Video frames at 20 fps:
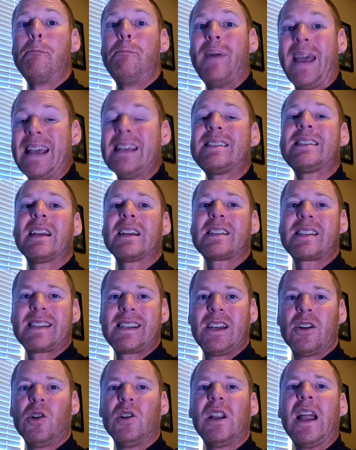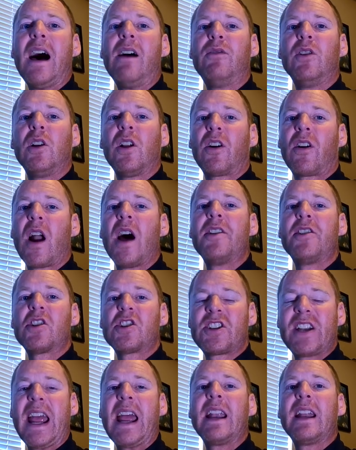basic skill level or
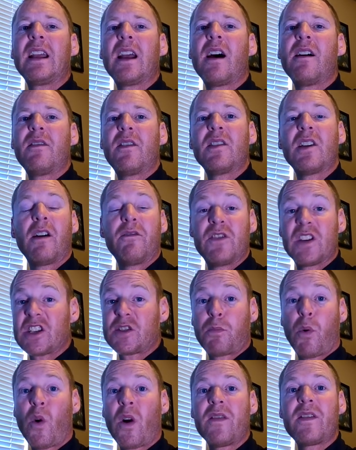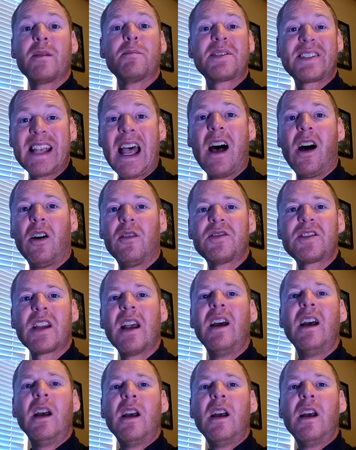understanding of, of the sport themselves.